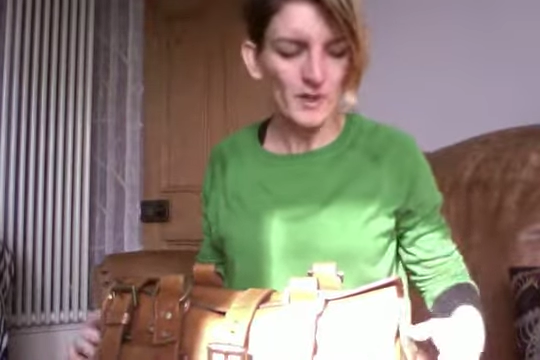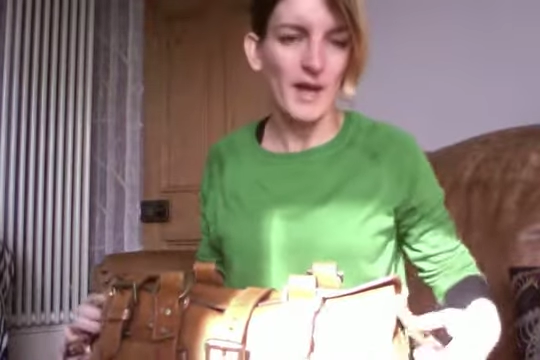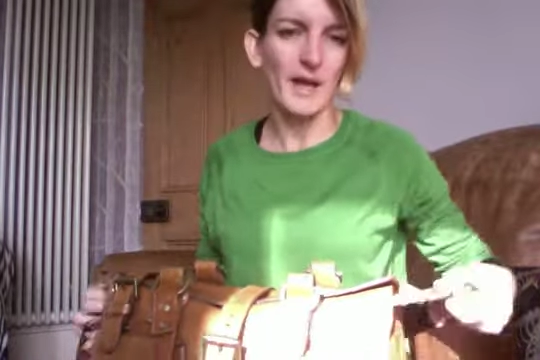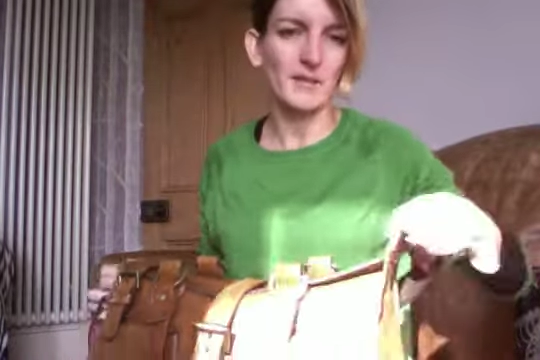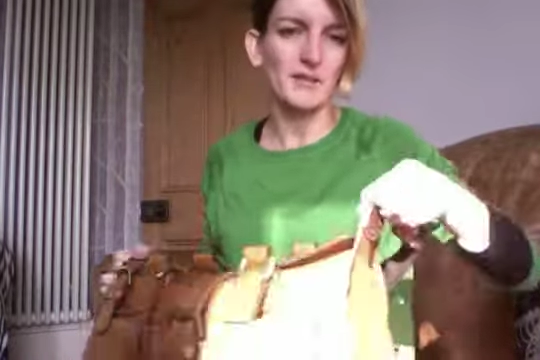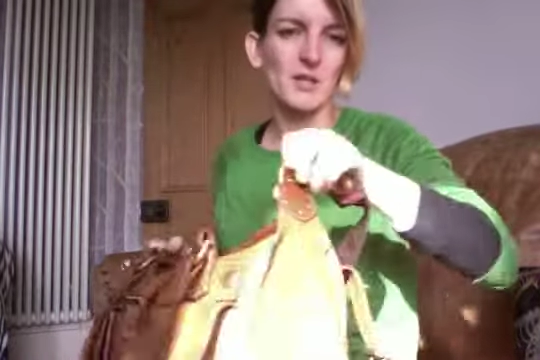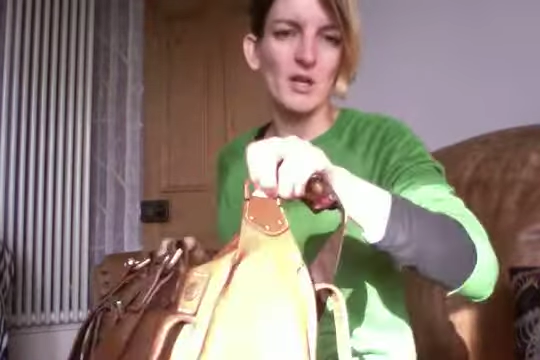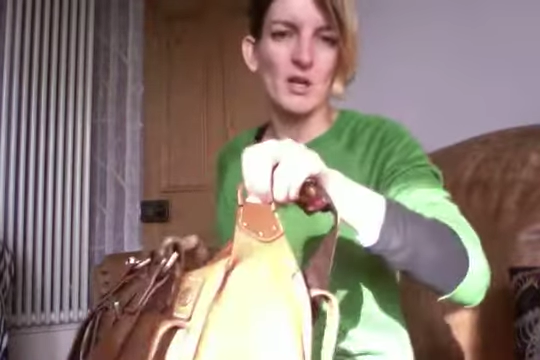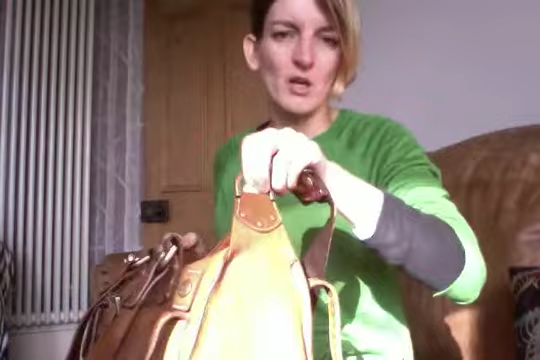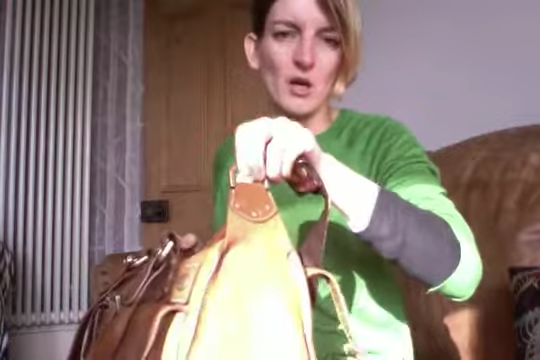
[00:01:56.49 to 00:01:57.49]
And
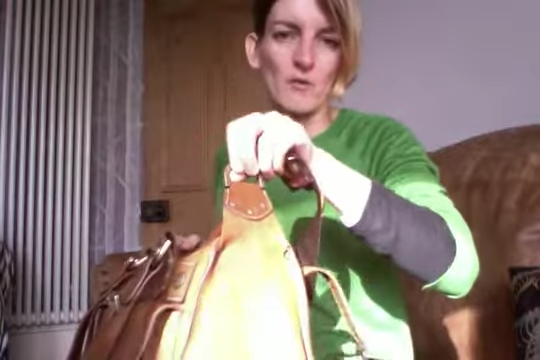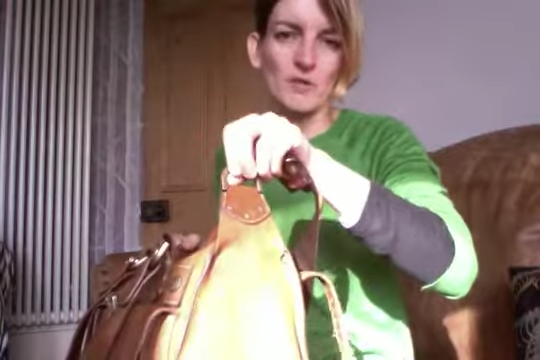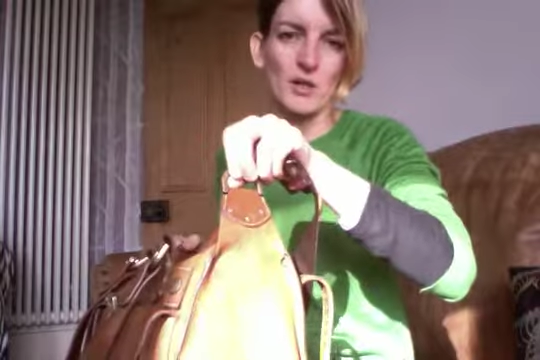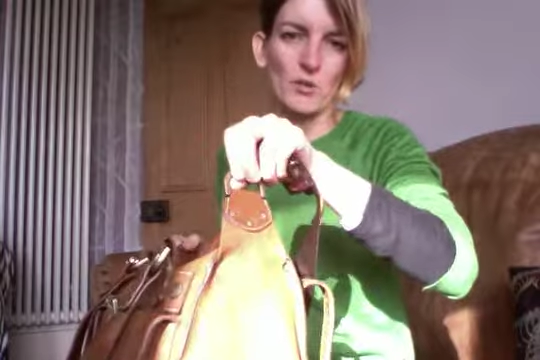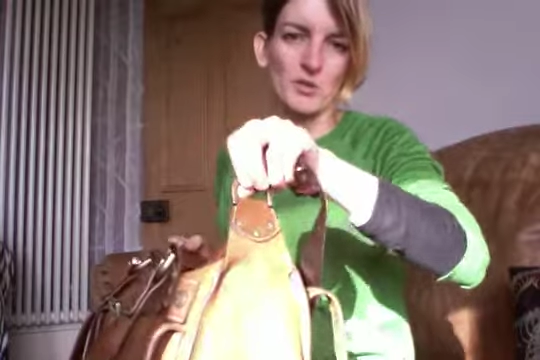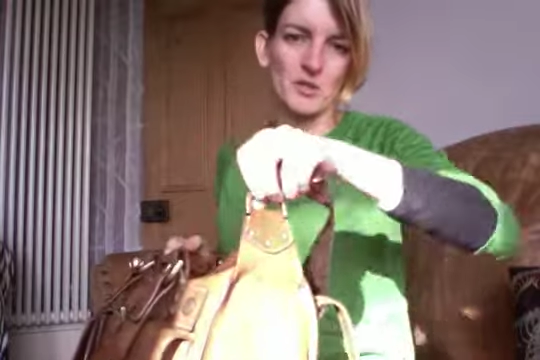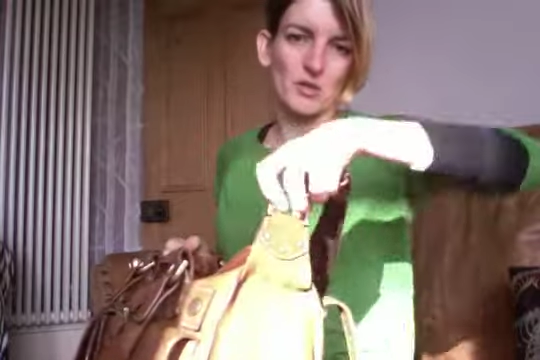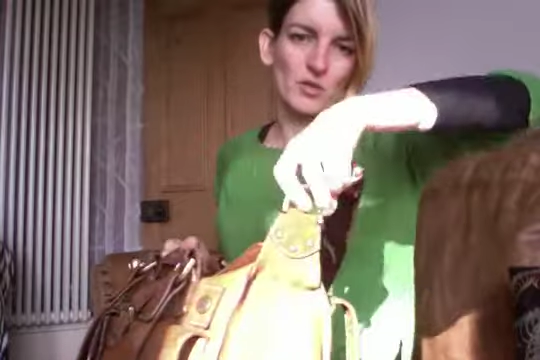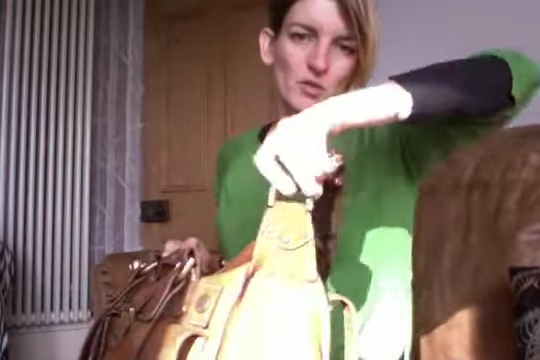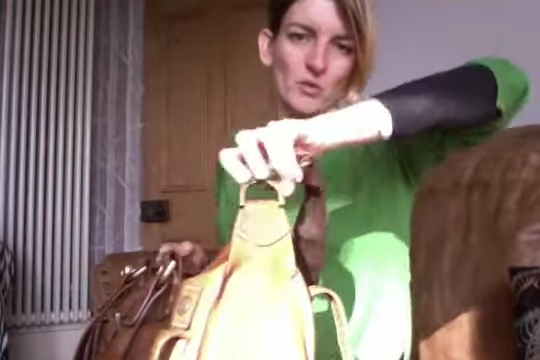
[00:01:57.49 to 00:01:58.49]
obviously hooks
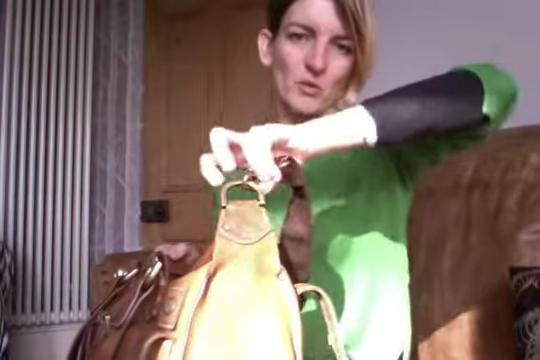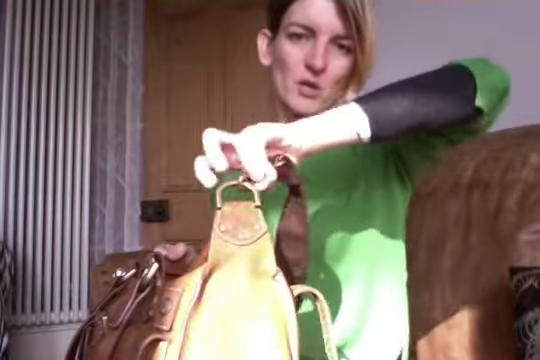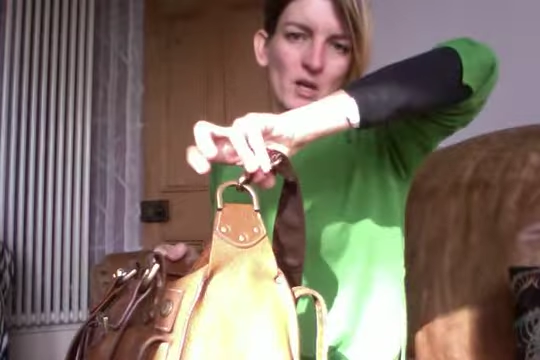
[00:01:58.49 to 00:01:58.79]
into